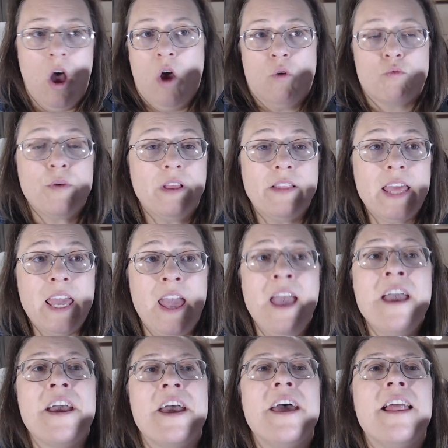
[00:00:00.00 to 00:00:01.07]
Really?
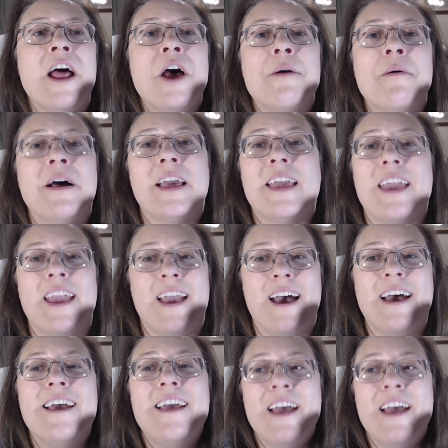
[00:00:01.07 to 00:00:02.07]
And I'm like, yeah,